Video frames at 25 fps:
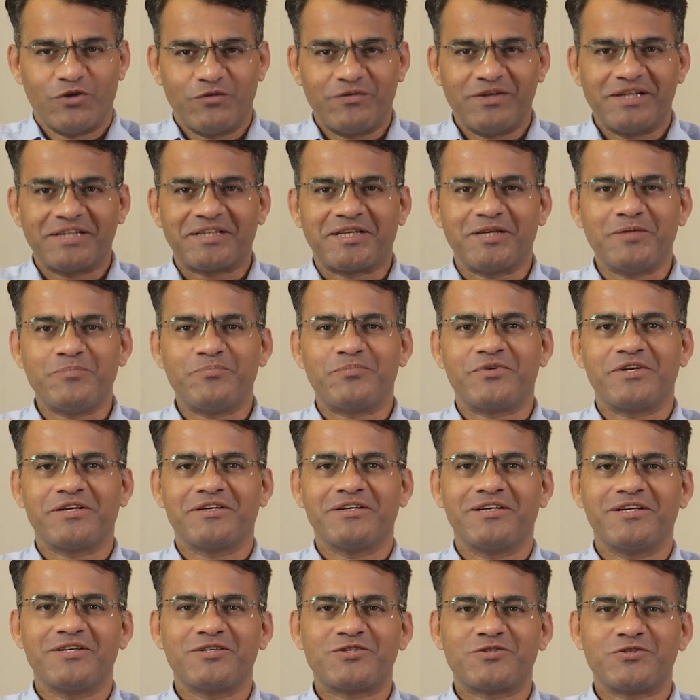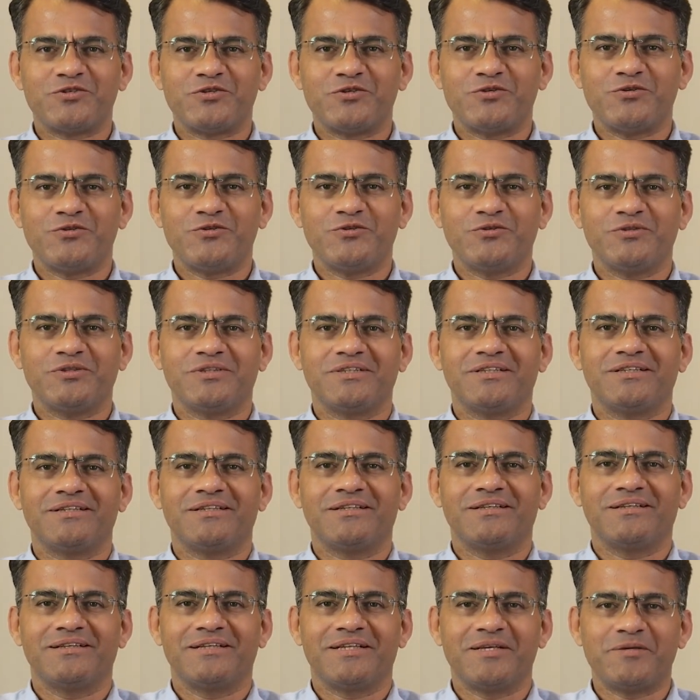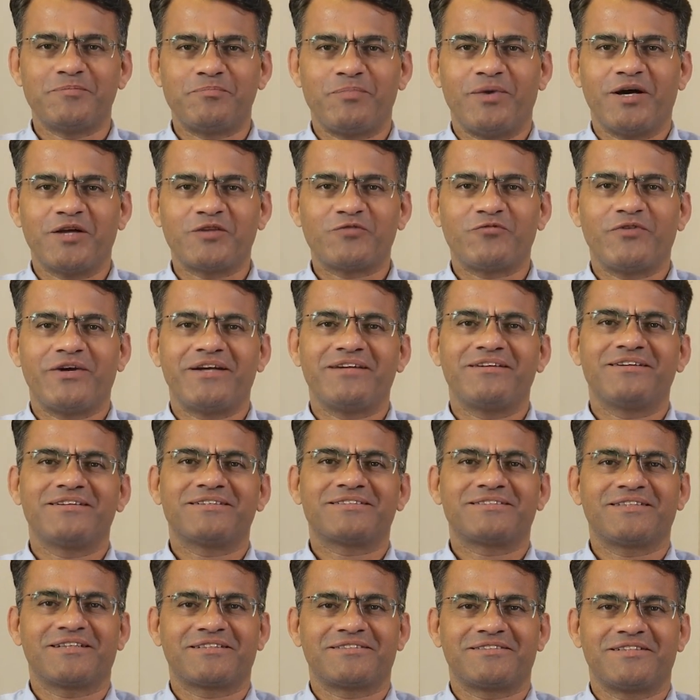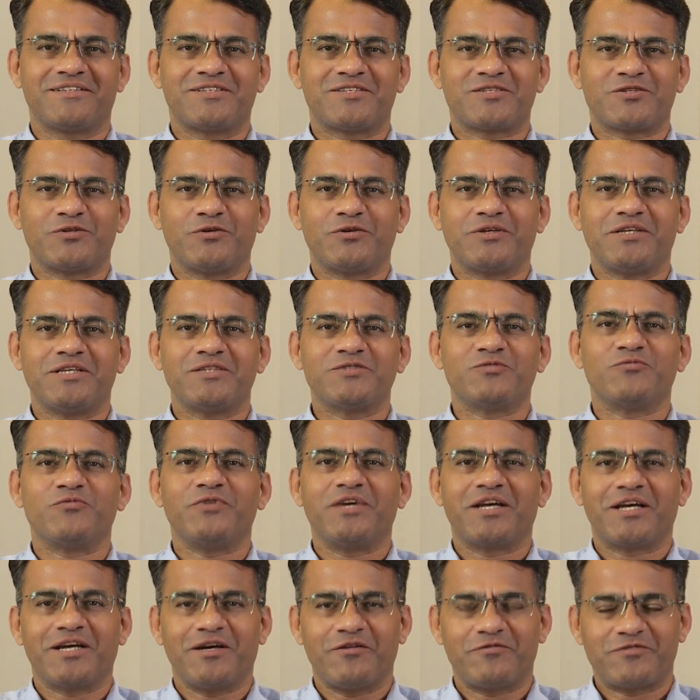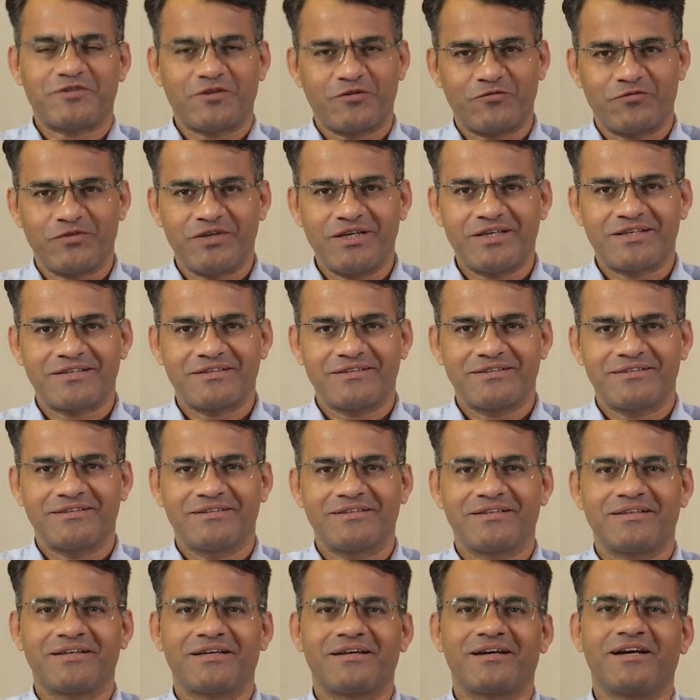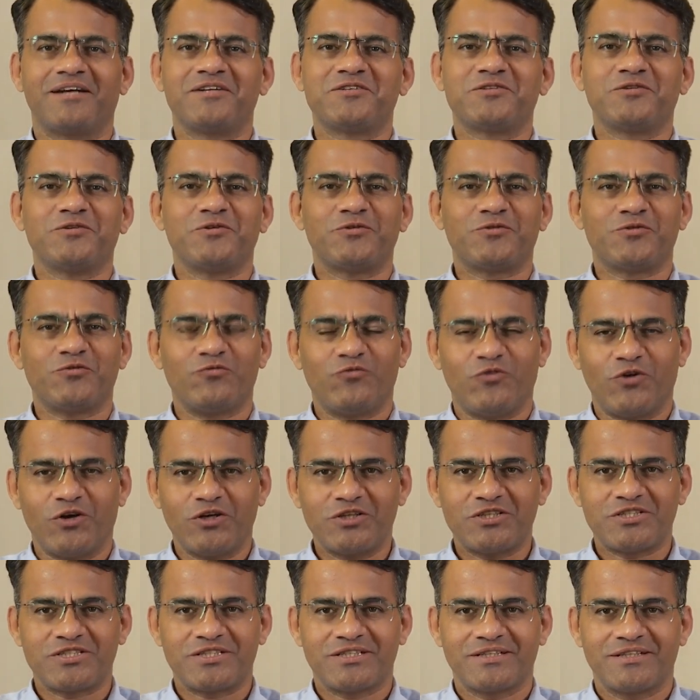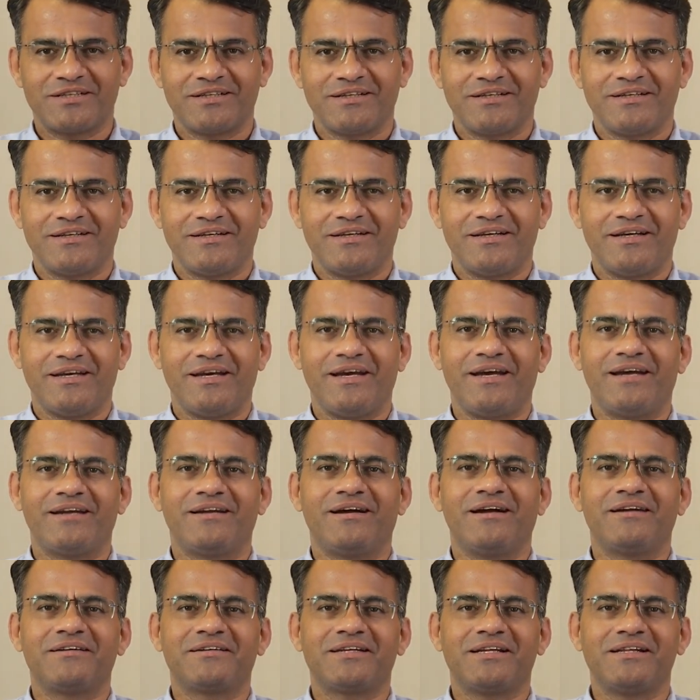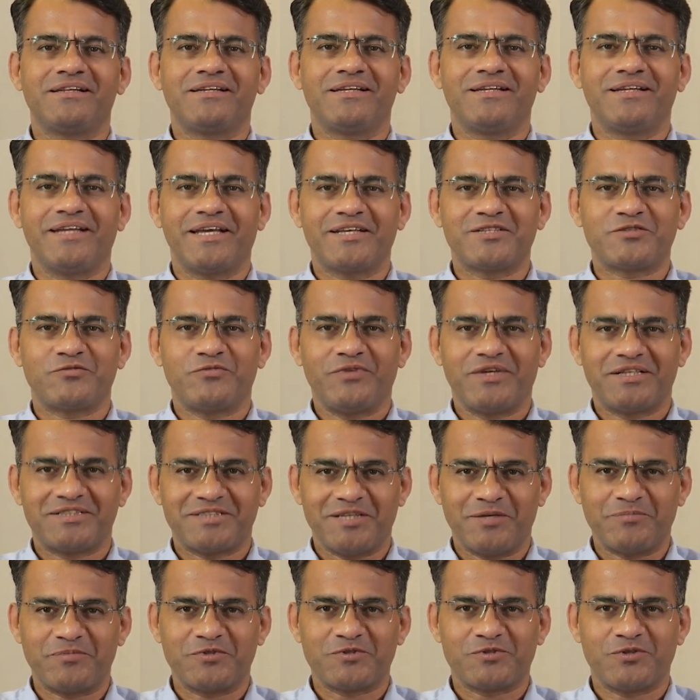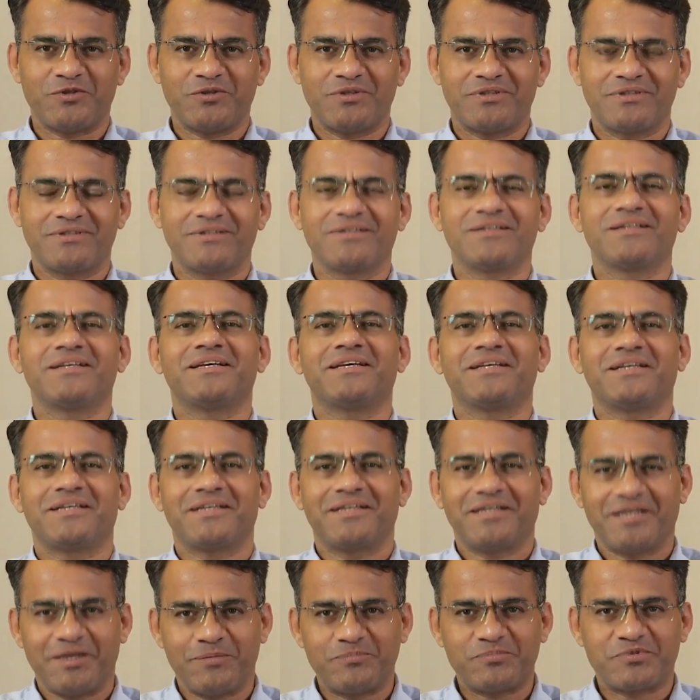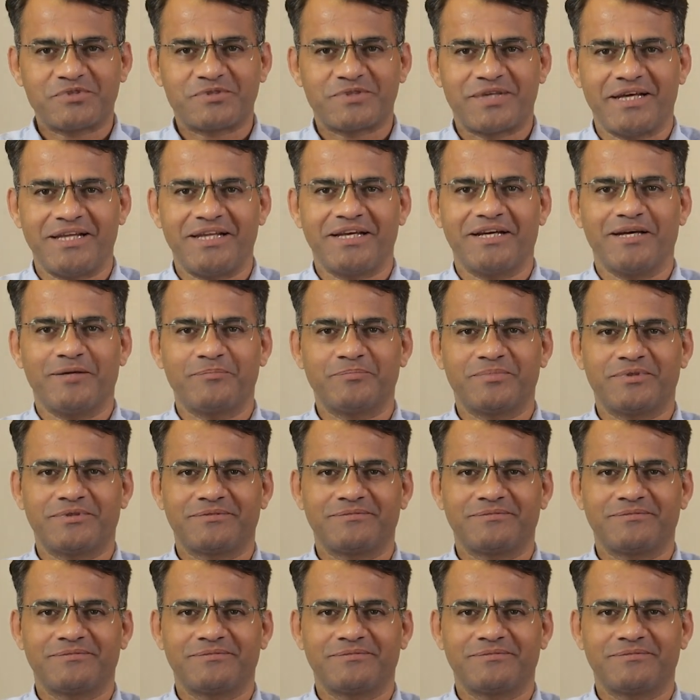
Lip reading: will keep bringing to you the Pathfinders success stories week after week. Continue to watch. And until the next week's episode, keep scaling up.